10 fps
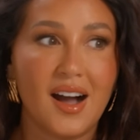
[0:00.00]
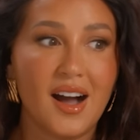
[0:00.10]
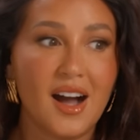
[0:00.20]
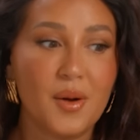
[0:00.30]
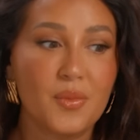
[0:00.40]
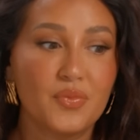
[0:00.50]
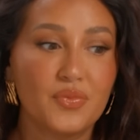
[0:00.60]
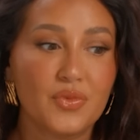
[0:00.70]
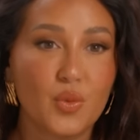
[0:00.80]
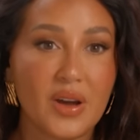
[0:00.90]

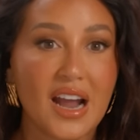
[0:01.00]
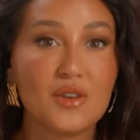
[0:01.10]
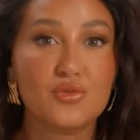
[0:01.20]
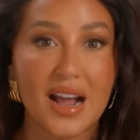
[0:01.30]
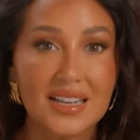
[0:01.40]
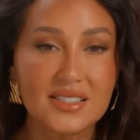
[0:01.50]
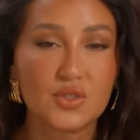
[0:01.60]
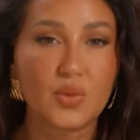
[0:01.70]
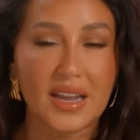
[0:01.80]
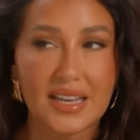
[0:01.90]
um, when I rest
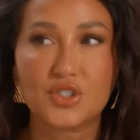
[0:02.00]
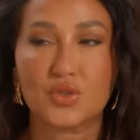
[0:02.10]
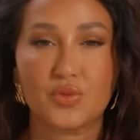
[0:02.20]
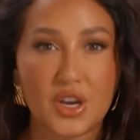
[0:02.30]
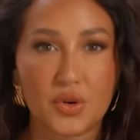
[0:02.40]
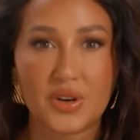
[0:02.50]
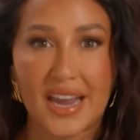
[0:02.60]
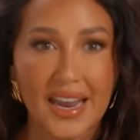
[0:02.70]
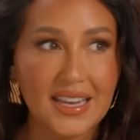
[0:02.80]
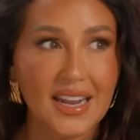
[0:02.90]
is when I get to
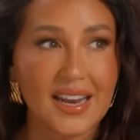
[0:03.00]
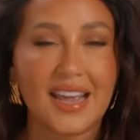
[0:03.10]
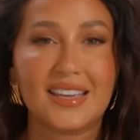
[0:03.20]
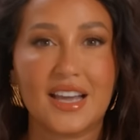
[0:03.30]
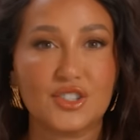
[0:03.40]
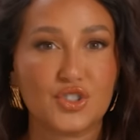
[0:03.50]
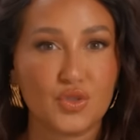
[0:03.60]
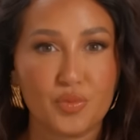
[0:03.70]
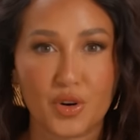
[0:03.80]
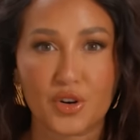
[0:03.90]
recreate and I get
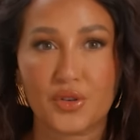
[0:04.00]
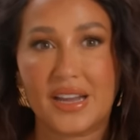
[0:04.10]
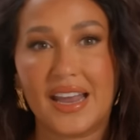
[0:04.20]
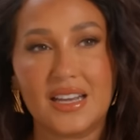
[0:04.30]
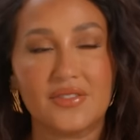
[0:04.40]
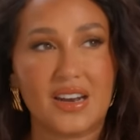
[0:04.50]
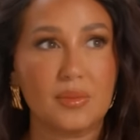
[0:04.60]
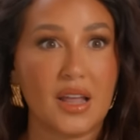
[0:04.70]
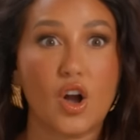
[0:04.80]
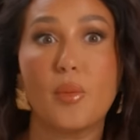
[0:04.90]
super creative and
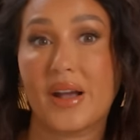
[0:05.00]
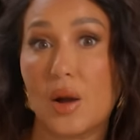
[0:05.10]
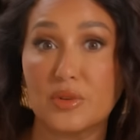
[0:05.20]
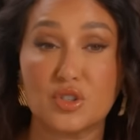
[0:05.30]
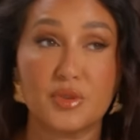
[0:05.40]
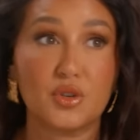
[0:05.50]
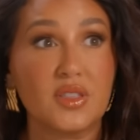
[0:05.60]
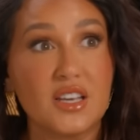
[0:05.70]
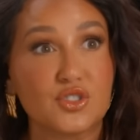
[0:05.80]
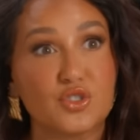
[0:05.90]
I'm like, oh my God, we should be
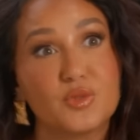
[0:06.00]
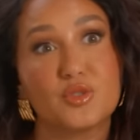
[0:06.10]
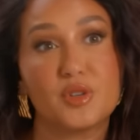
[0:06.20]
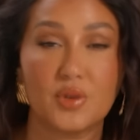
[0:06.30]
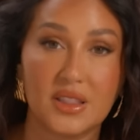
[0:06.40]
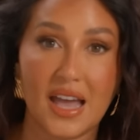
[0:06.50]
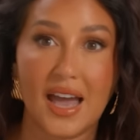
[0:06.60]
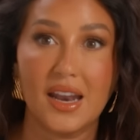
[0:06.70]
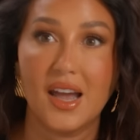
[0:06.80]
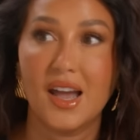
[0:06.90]
doing this or we should be doing
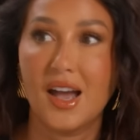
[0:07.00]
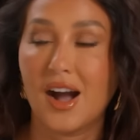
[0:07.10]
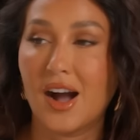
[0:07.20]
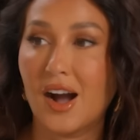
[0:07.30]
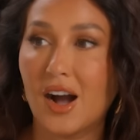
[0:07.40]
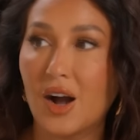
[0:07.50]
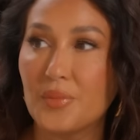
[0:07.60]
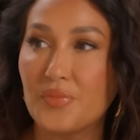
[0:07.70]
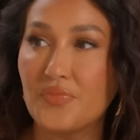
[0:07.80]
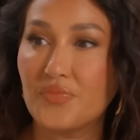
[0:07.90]
that.
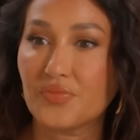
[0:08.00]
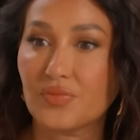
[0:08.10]
Um,